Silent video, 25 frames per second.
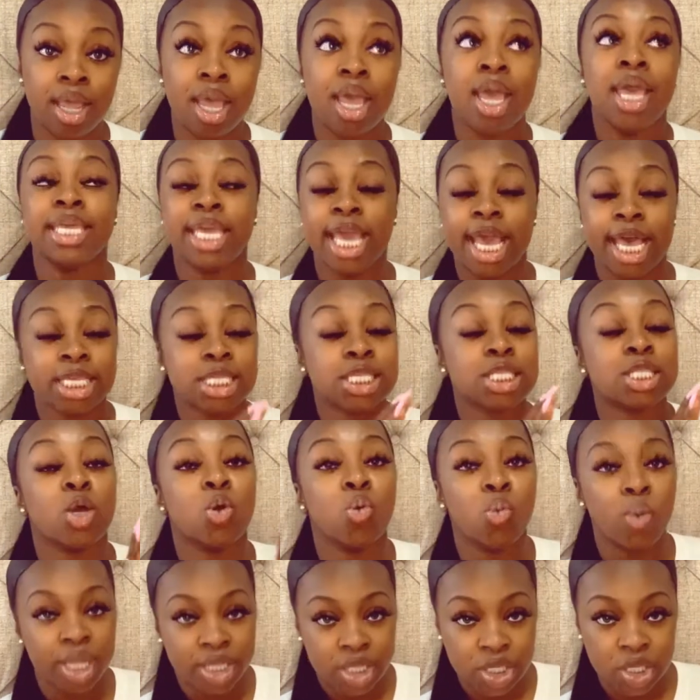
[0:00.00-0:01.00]
Yes, the
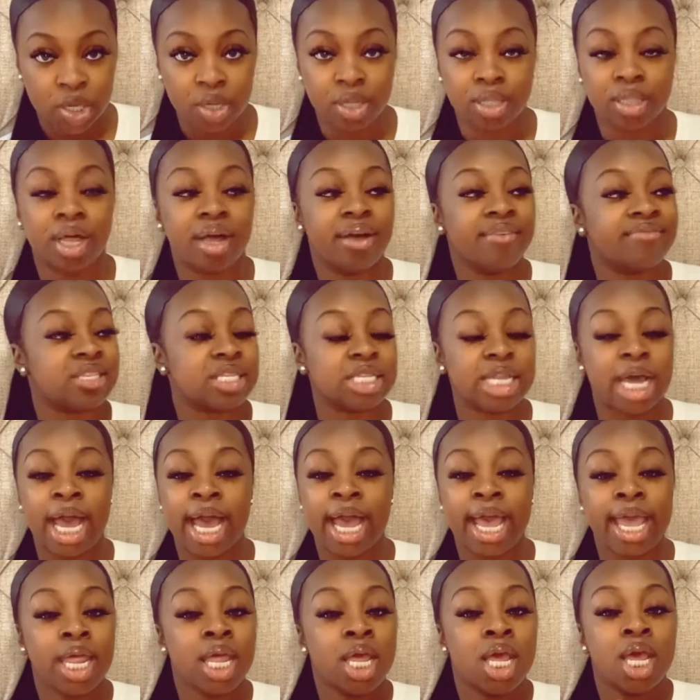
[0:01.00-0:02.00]
winter gloves,
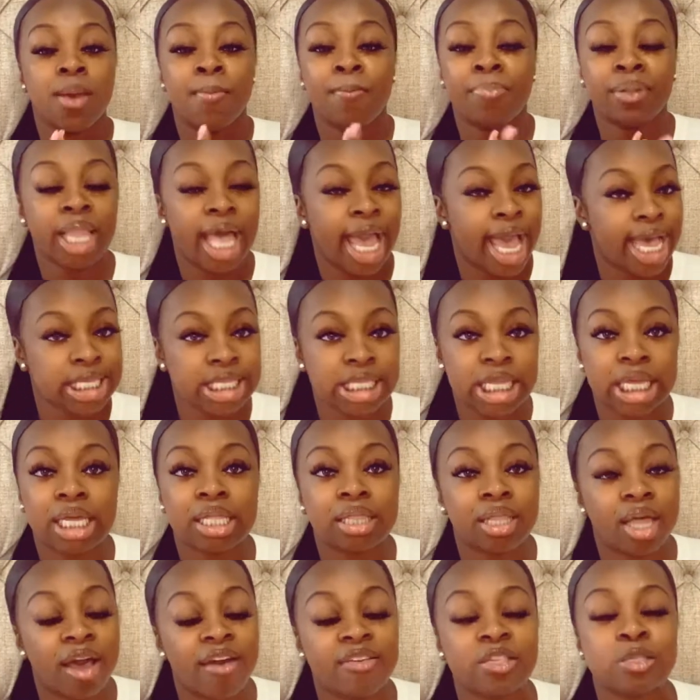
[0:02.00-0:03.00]
not plastic
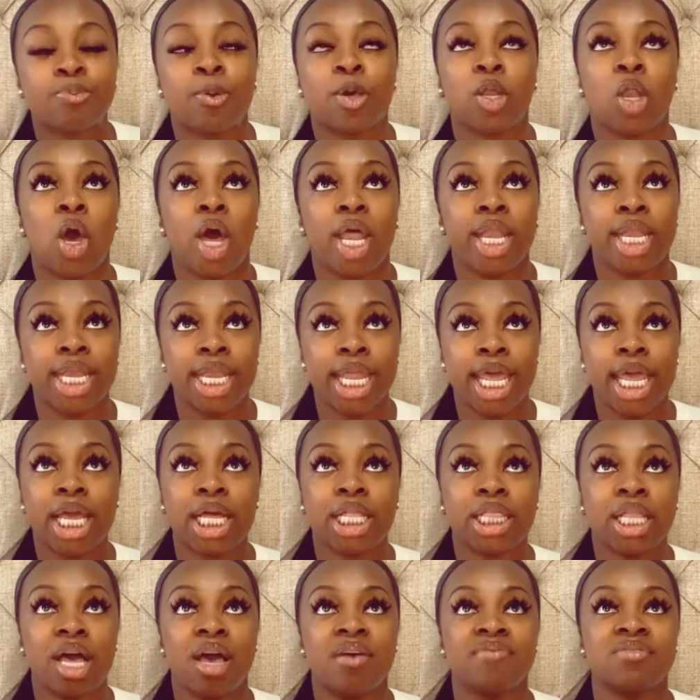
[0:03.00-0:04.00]
gloves. Put on knit
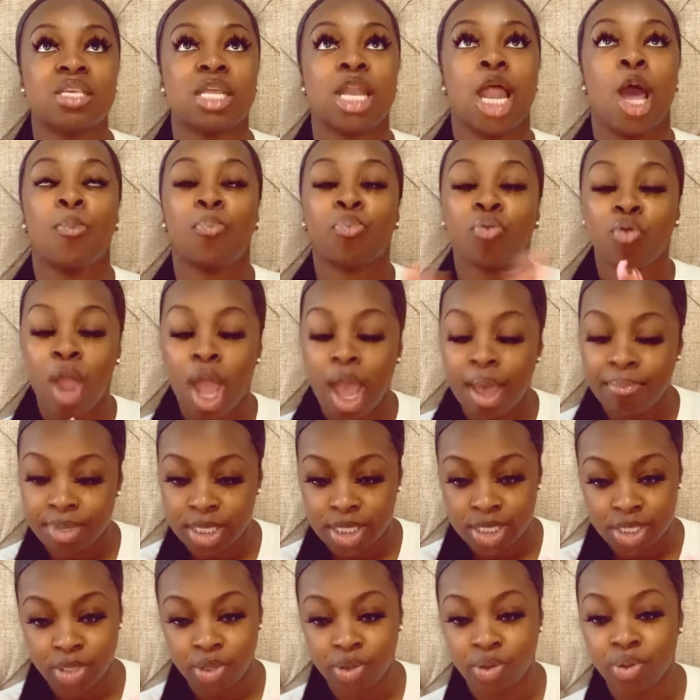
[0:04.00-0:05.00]
gloves, and I
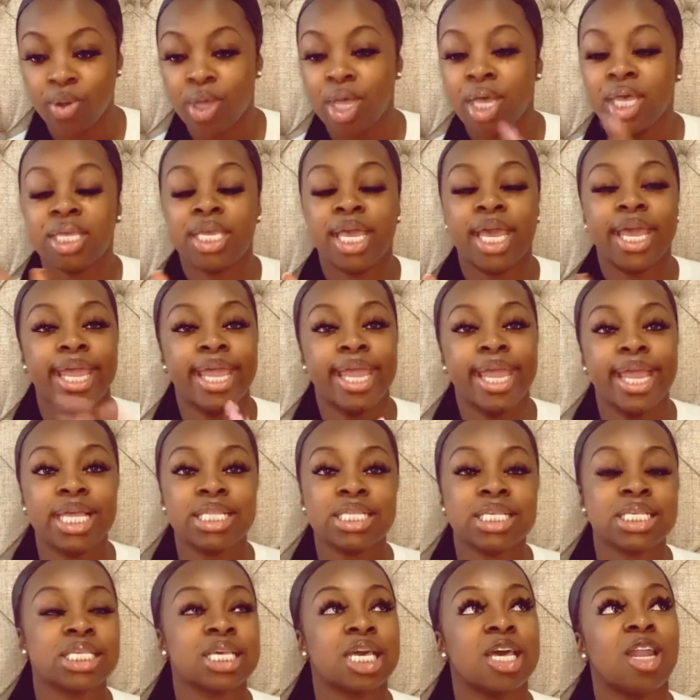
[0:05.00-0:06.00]
promise you, your
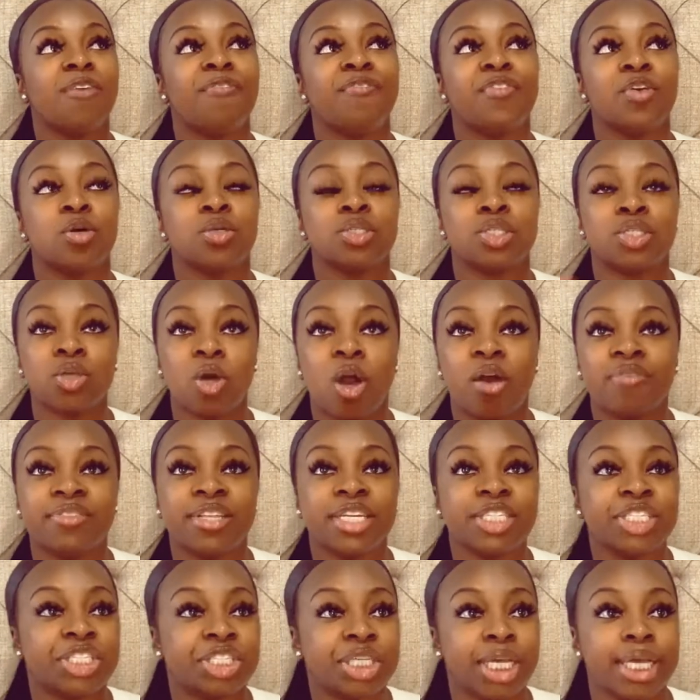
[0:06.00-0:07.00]
hands is gonna feel soft
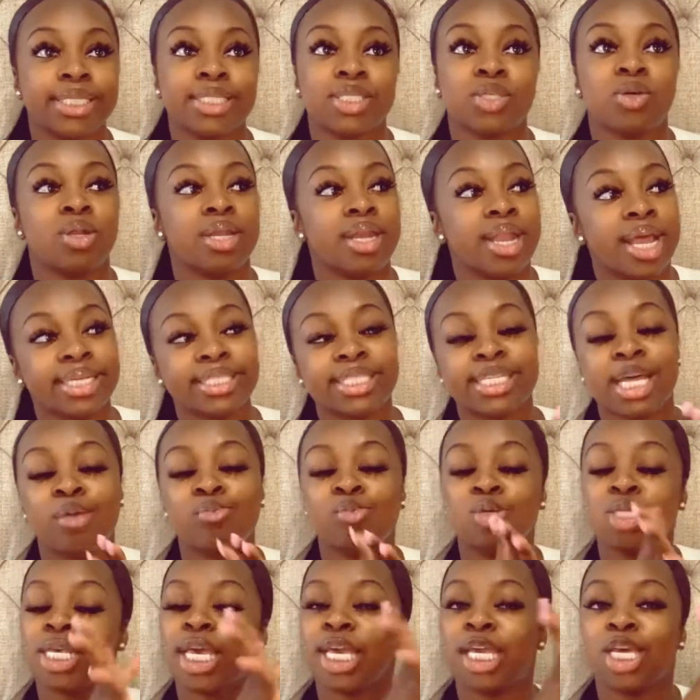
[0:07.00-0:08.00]
as shit. So the next time
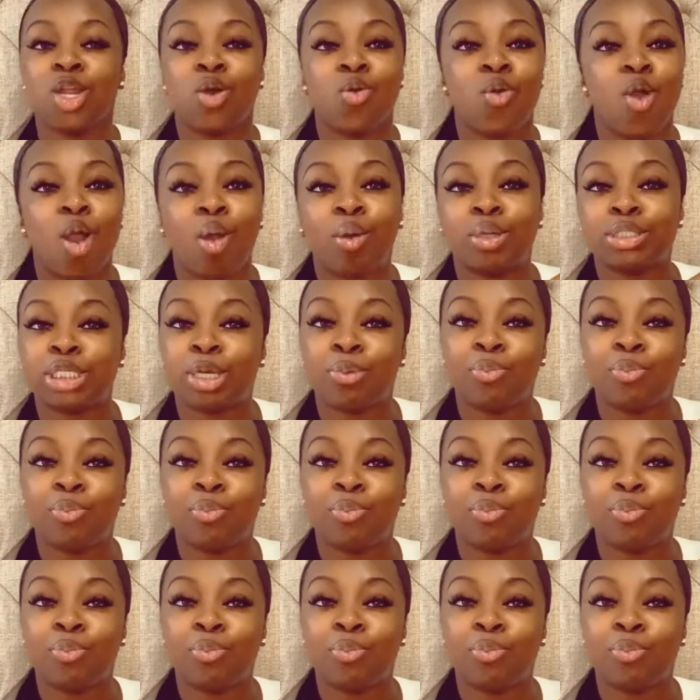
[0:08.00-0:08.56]
you're taking a walk with your